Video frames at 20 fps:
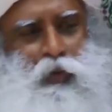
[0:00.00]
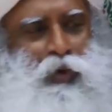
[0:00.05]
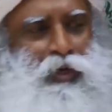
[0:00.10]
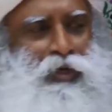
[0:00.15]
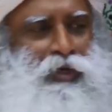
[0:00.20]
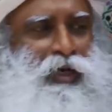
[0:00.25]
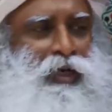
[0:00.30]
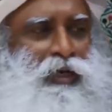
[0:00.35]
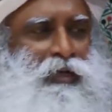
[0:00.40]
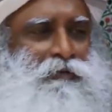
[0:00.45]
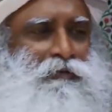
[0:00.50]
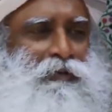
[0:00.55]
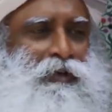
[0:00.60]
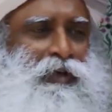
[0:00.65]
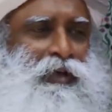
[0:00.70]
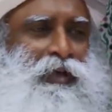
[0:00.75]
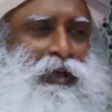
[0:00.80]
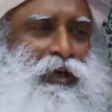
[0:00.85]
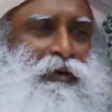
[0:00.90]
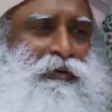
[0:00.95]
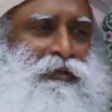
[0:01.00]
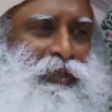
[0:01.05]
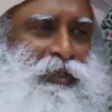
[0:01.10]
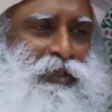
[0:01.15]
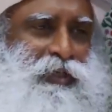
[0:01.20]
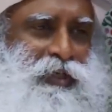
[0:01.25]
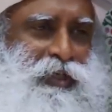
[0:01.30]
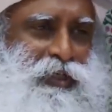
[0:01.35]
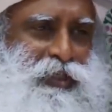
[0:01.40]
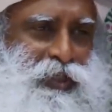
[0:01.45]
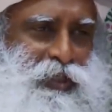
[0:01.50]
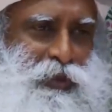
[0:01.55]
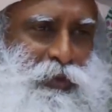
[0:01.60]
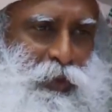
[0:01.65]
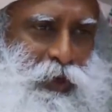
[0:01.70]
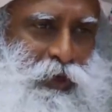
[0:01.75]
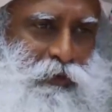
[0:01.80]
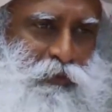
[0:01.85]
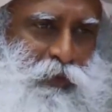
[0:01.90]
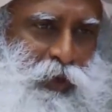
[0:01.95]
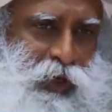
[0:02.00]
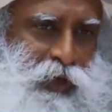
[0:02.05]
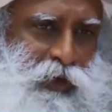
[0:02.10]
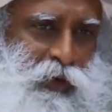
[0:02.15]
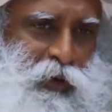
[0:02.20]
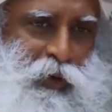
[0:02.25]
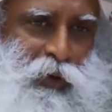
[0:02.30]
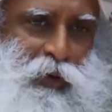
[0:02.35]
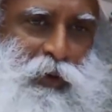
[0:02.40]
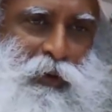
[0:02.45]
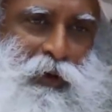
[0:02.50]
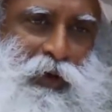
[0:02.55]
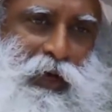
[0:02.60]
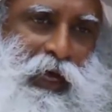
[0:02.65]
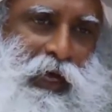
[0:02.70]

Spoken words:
what kind of a lousy creature you have been all your